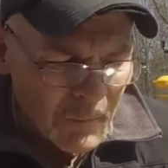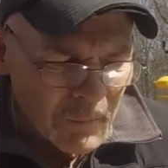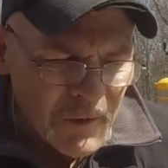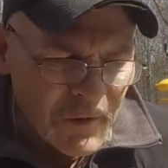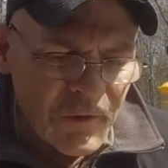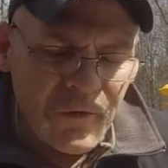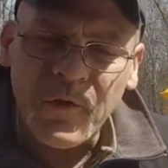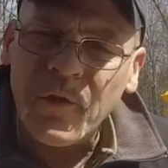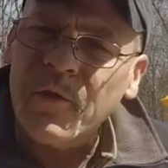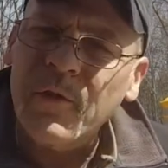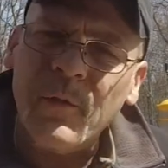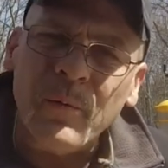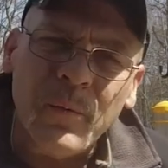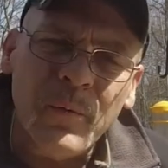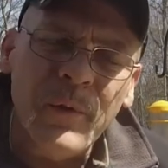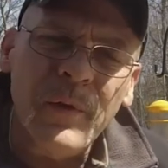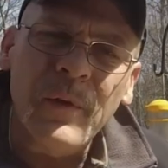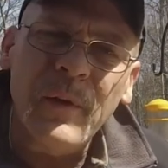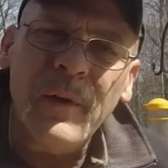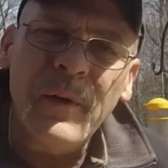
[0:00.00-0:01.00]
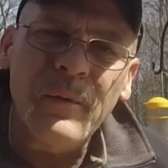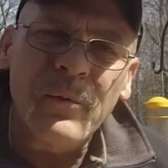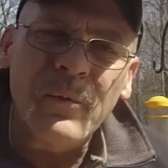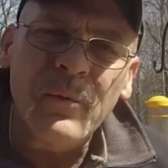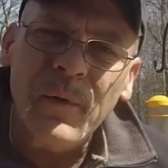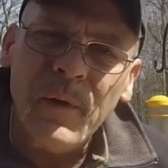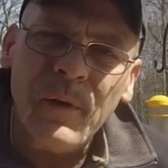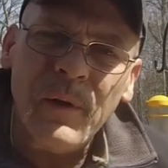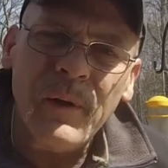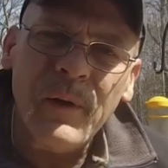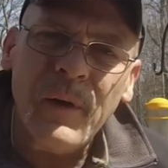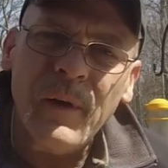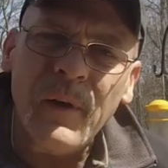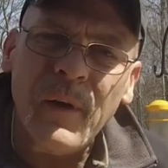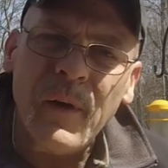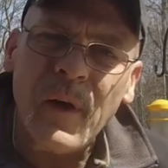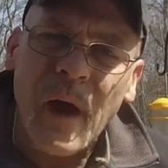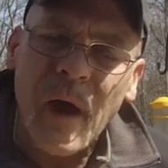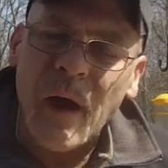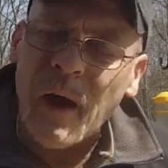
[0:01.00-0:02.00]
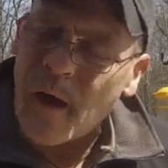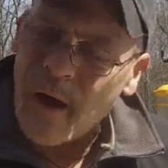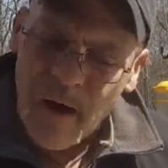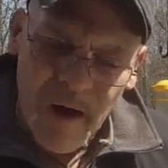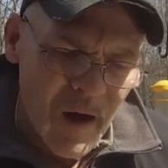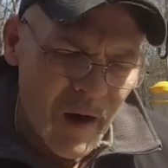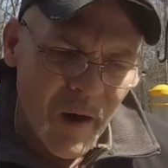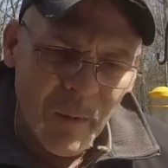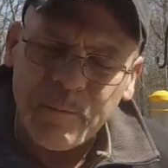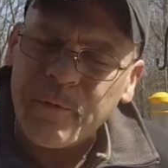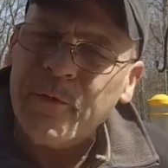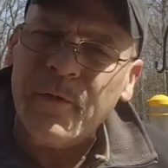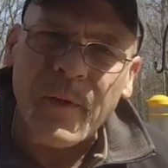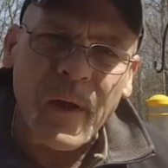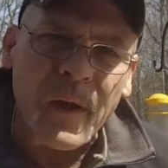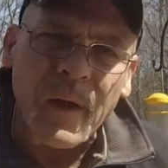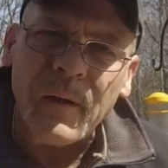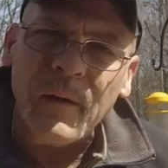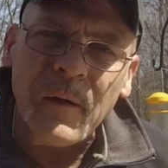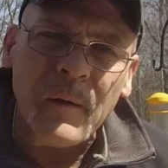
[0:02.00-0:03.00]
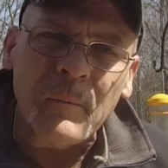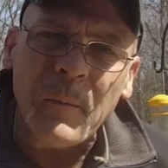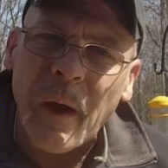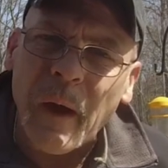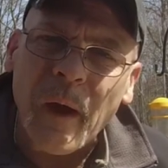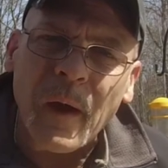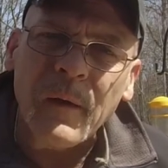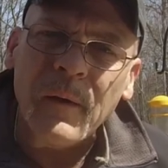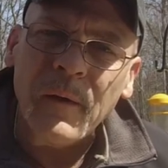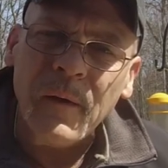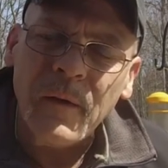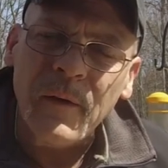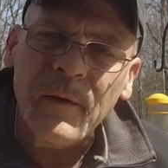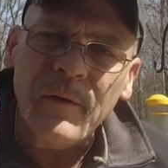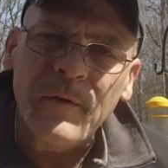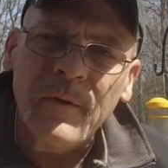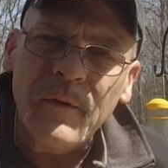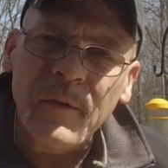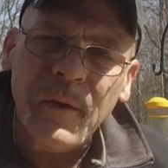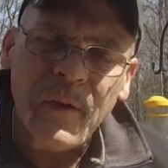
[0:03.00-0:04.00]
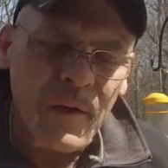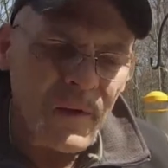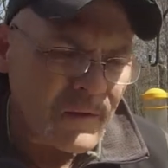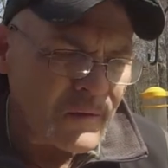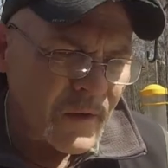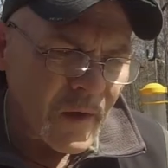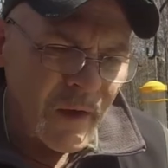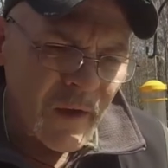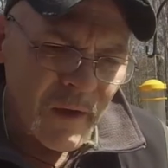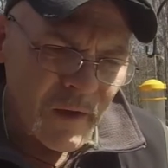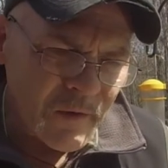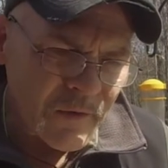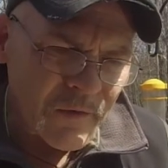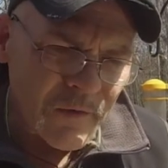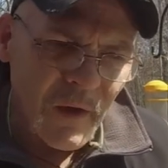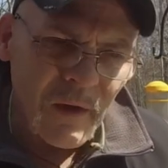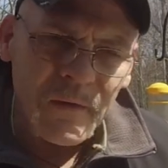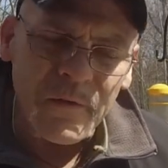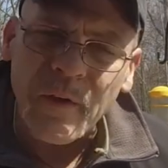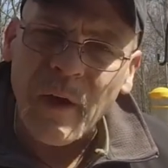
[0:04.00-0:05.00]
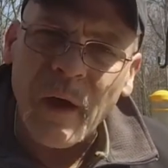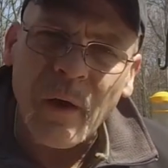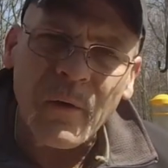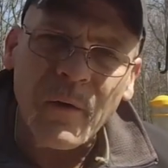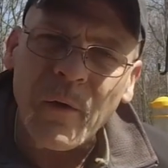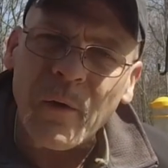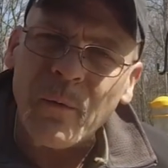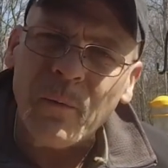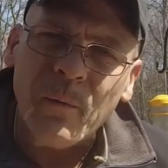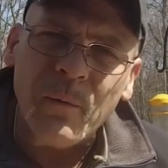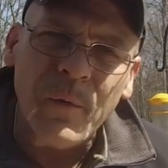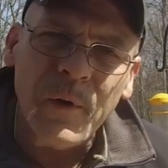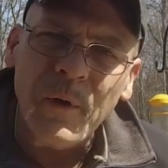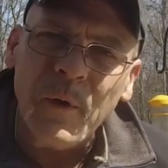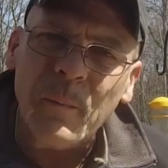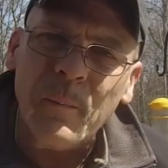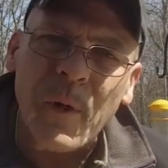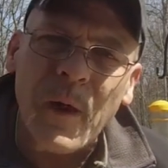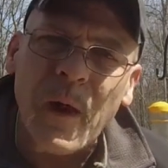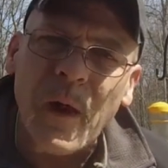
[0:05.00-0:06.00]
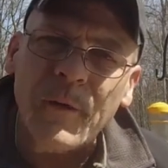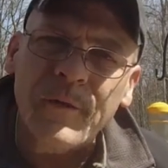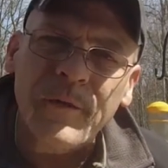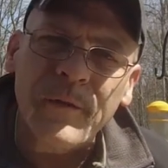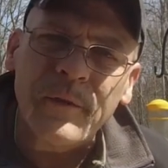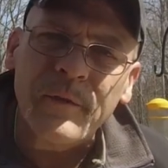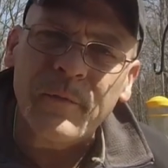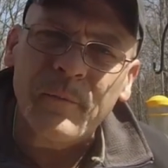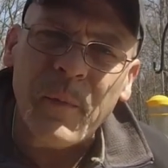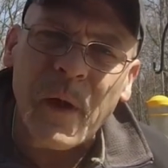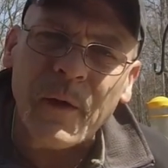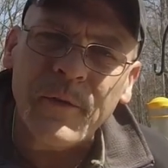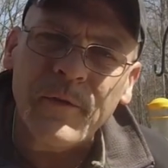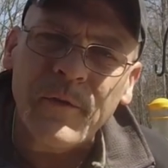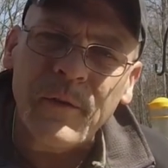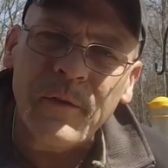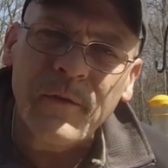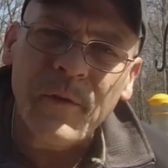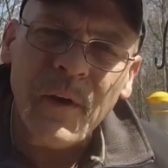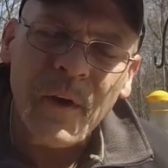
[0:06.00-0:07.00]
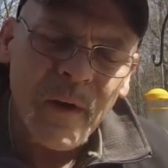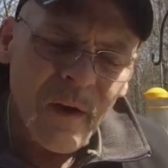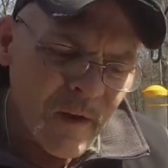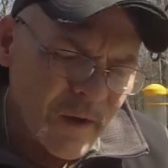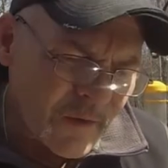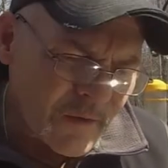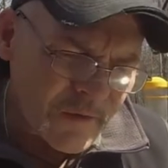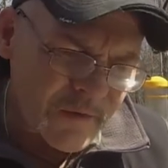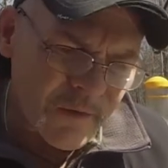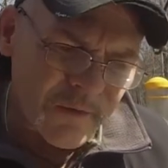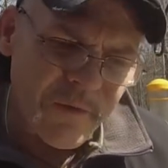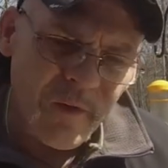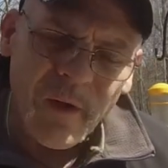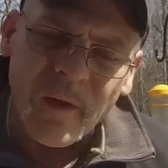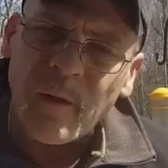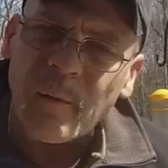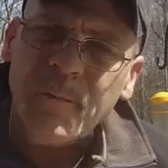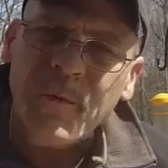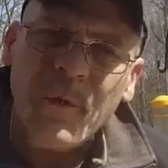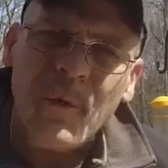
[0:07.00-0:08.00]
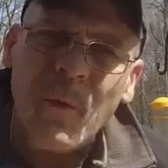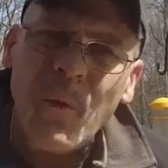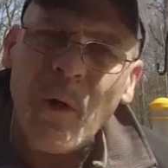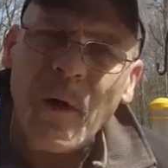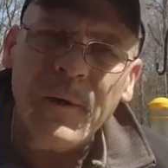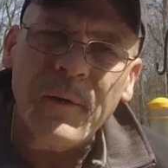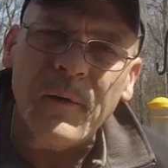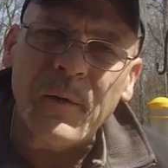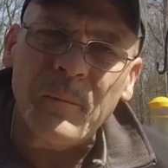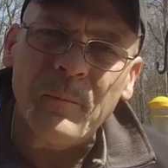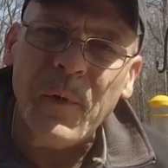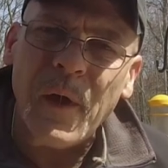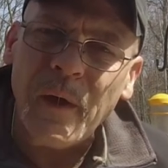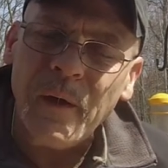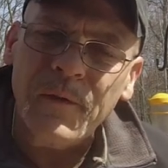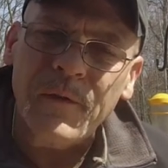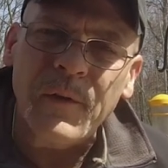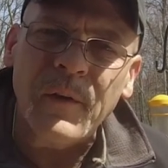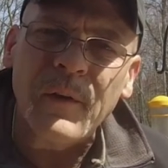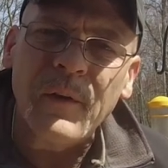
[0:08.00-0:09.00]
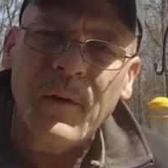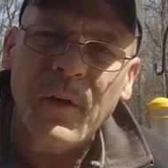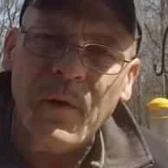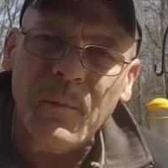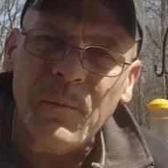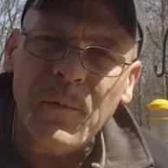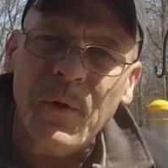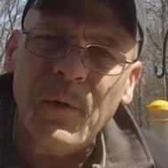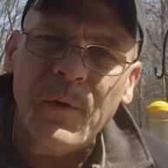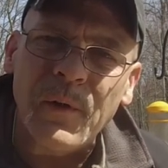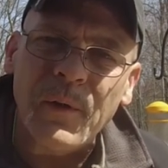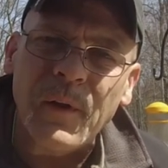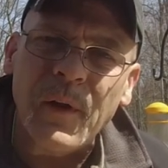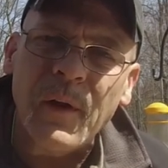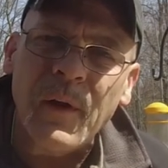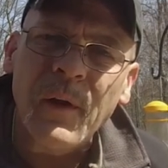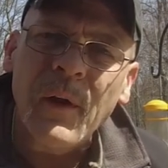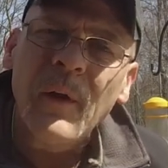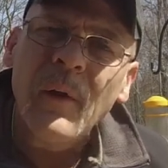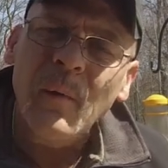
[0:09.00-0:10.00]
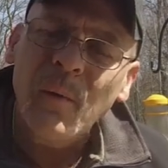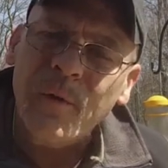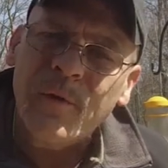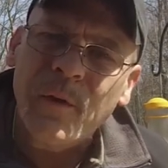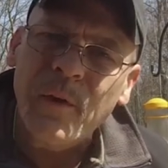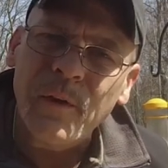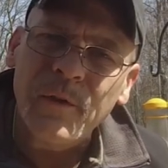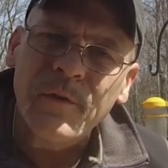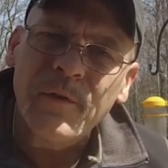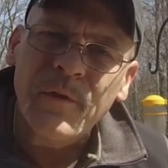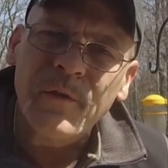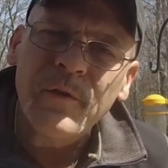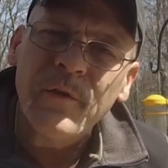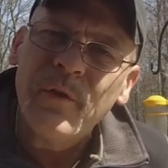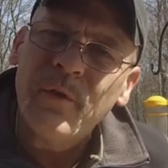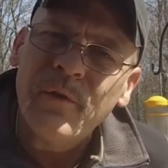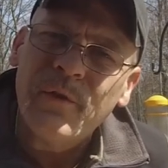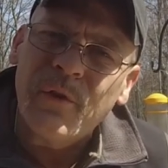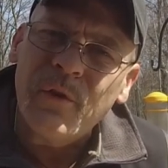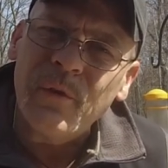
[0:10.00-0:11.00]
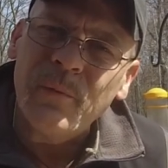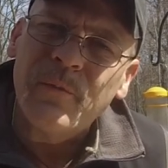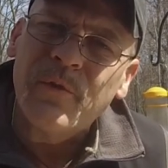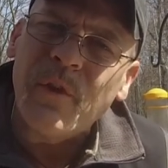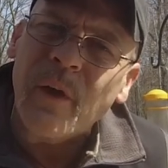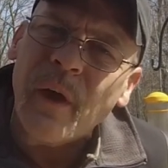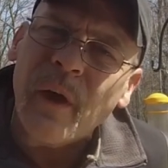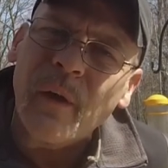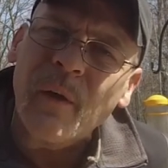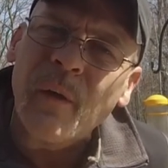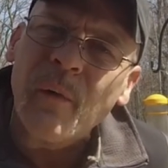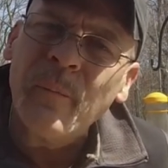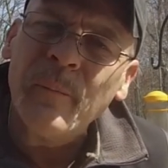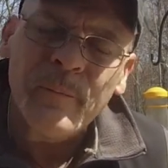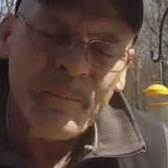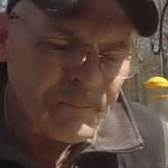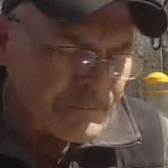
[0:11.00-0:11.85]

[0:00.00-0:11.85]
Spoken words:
He's just a really, really upstanding man. He sends out a real positive message. He's developed quite an amazing community with his YouTube channel.